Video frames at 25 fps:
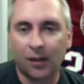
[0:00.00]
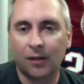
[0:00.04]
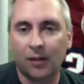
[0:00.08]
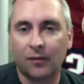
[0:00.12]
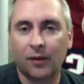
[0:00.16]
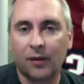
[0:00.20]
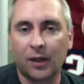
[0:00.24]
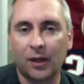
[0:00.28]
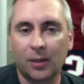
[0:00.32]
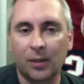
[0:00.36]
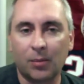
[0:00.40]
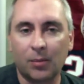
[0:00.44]

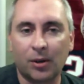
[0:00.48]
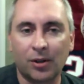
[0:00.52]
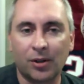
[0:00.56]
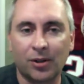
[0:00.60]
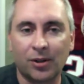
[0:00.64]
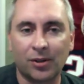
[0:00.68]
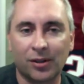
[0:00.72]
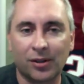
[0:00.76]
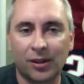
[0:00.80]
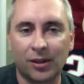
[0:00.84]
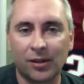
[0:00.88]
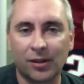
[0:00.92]
for any
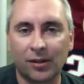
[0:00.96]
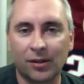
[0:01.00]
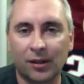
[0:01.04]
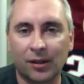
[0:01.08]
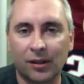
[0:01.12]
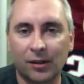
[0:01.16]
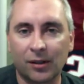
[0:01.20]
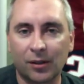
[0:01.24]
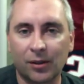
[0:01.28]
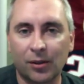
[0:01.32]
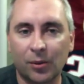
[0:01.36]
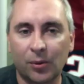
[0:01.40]
purchases
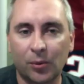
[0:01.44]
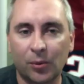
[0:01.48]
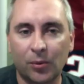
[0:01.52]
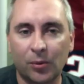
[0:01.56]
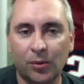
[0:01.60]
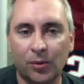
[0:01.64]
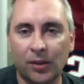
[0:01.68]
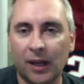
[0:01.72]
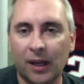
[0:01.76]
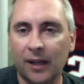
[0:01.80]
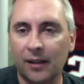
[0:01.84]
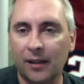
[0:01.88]
that
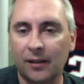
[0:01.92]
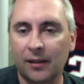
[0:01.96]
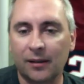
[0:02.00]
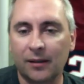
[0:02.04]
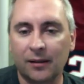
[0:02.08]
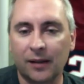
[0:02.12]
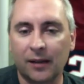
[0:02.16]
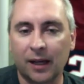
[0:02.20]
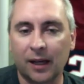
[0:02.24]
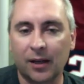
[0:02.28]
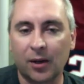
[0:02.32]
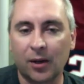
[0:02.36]
use
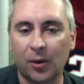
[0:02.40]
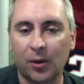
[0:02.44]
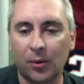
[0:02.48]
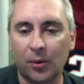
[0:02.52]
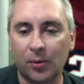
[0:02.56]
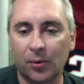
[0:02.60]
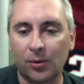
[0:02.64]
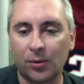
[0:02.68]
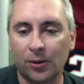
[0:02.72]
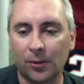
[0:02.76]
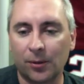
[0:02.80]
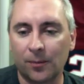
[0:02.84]
that
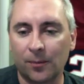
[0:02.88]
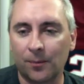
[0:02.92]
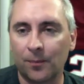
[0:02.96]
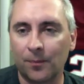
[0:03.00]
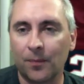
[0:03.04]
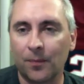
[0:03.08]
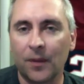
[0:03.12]
code. So,